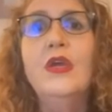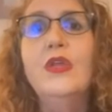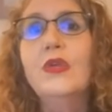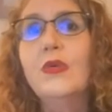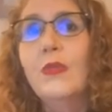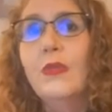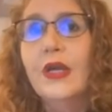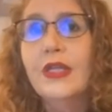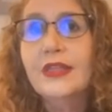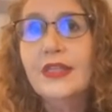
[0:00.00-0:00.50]

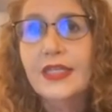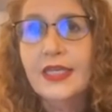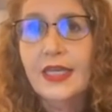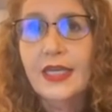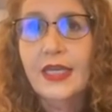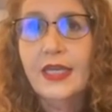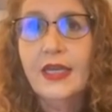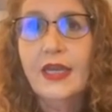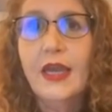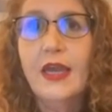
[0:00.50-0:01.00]
The one
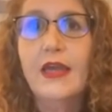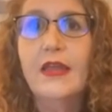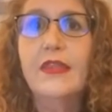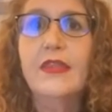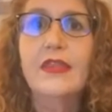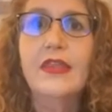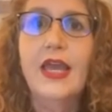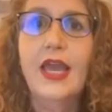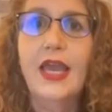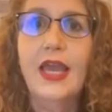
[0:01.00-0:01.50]
thing
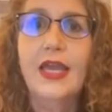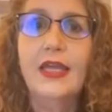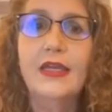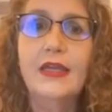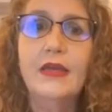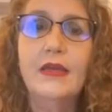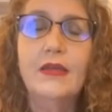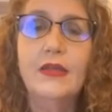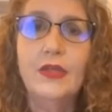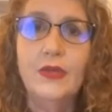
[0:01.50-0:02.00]

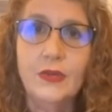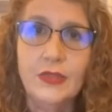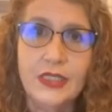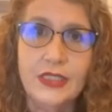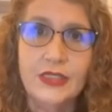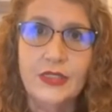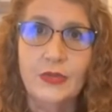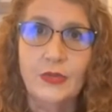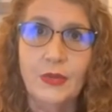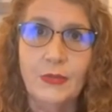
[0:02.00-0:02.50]
that you
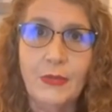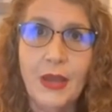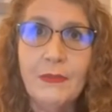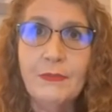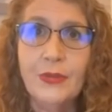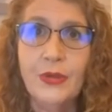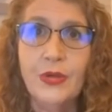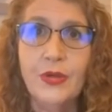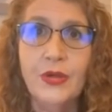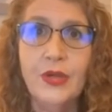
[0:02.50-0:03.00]
need to
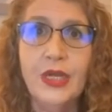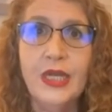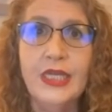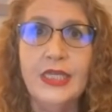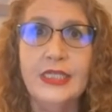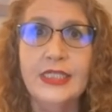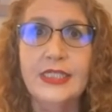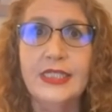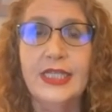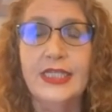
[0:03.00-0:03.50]
remember
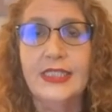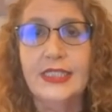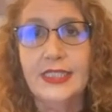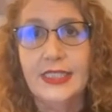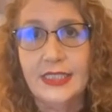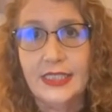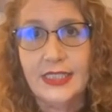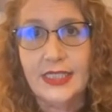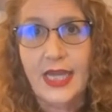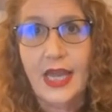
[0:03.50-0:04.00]
is that
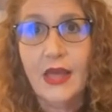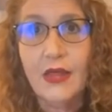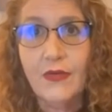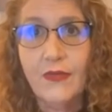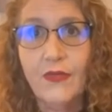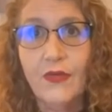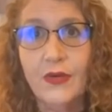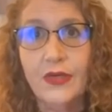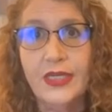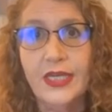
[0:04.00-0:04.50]
since
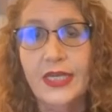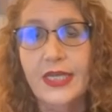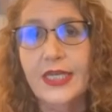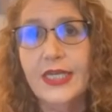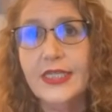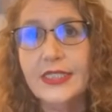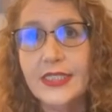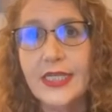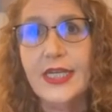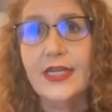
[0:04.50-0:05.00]
California
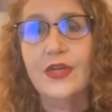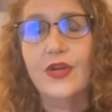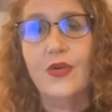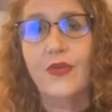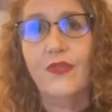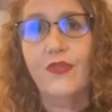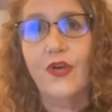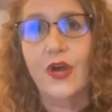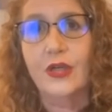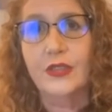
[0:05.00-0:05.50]
is a
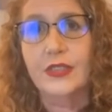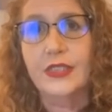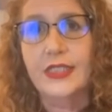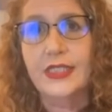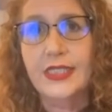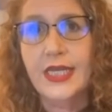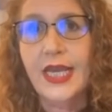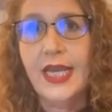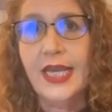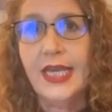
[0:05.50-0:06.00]
no fault
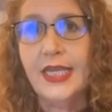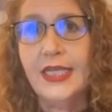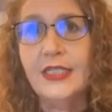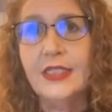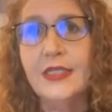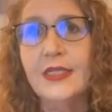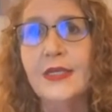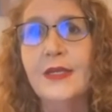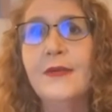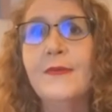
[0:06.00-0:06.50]

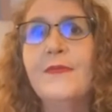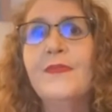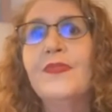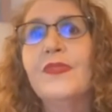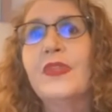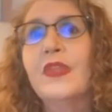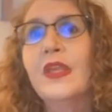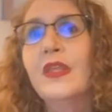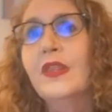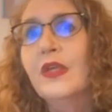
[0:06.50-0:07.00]
state,
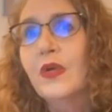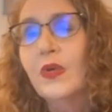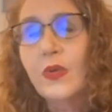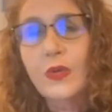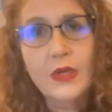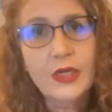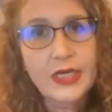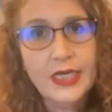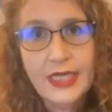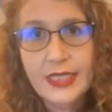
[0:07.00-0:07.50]
the
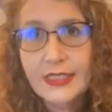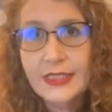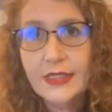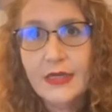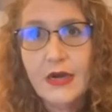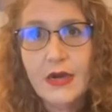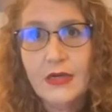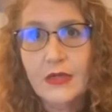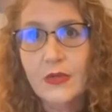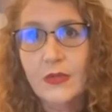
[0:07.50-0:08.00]
court is
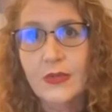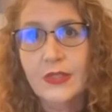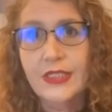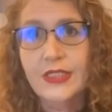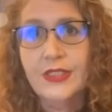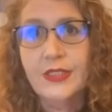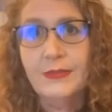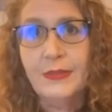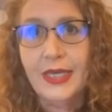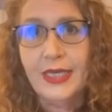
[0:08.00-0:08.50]
not
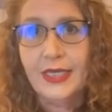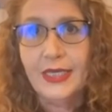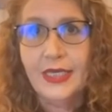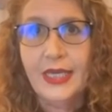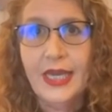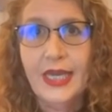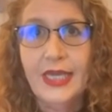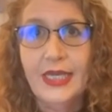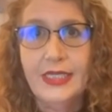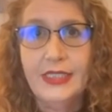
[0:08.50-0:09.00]
going to make a
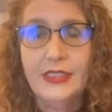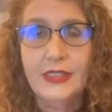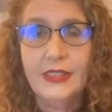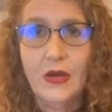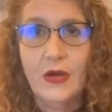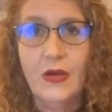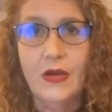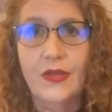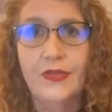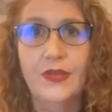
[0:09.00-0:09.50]
case
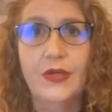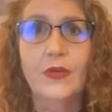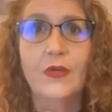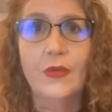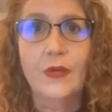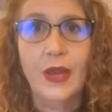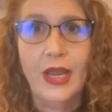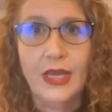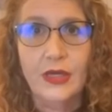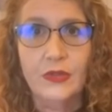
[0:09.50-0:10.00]
on the
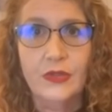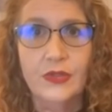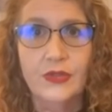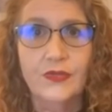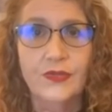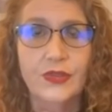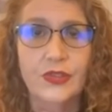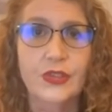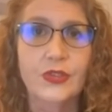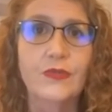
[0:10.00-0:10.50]
grounds
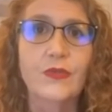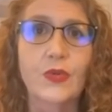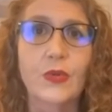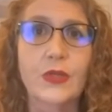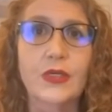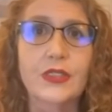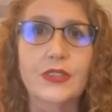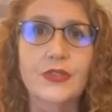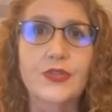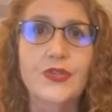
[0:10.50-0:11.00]
for
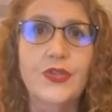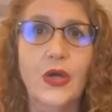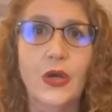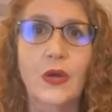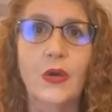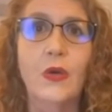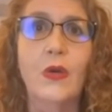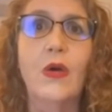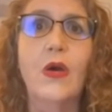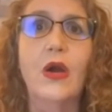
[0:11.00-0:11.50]
divorce.
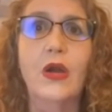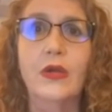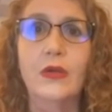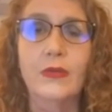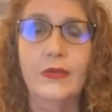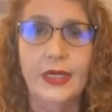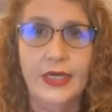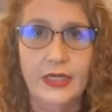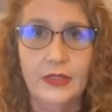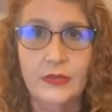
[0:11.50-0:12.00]
So our
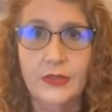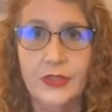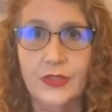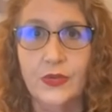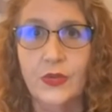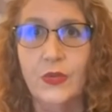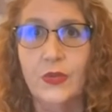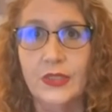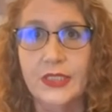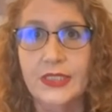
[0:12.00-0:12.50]
grounds
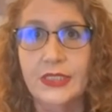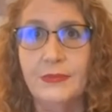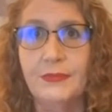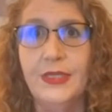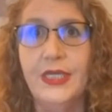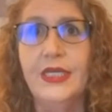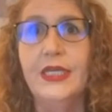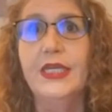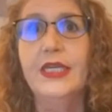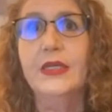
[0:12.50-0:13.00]
are going to
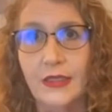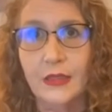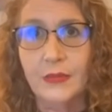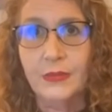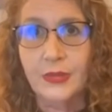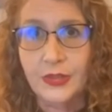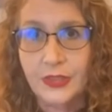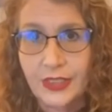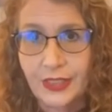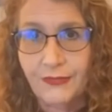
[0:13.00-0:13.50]
be
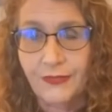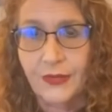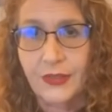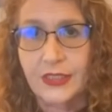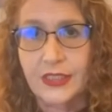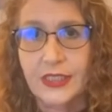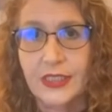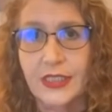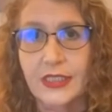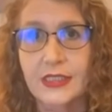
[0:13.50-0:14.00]
available
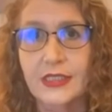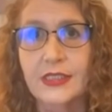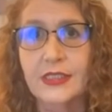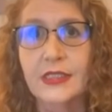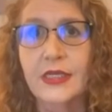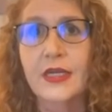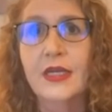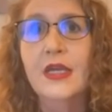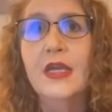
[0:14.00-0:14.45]
differences.